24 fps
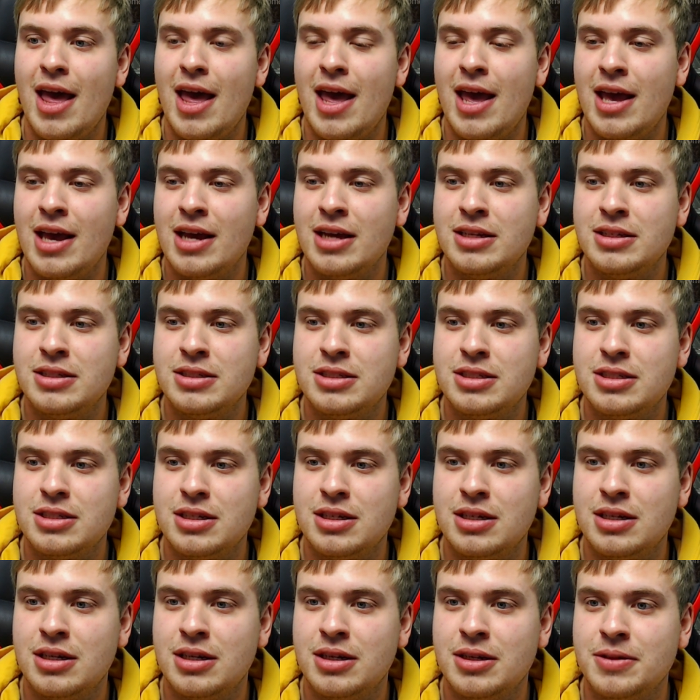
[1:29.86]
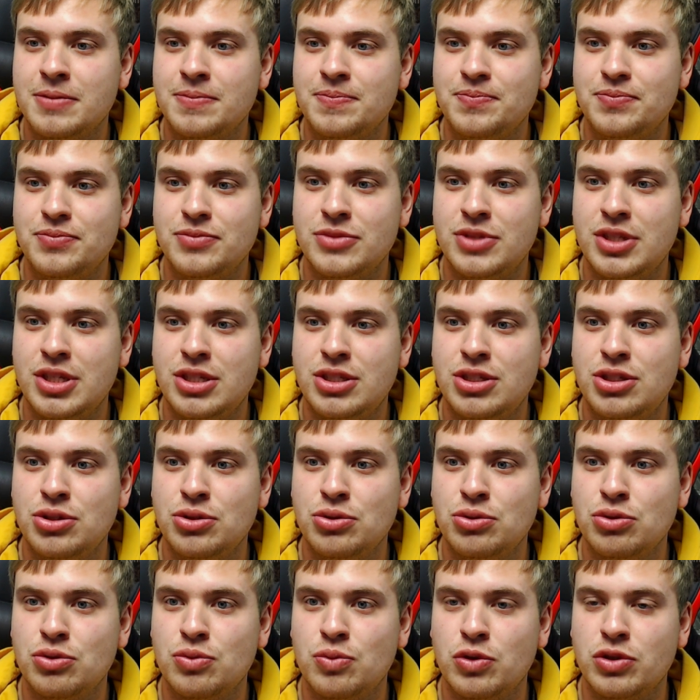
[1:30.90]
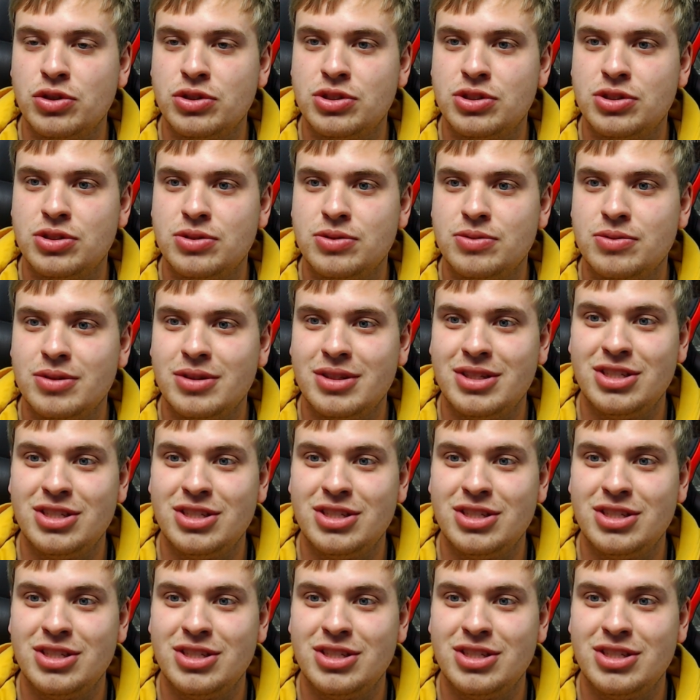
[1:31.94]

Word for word: and. Um, the dude was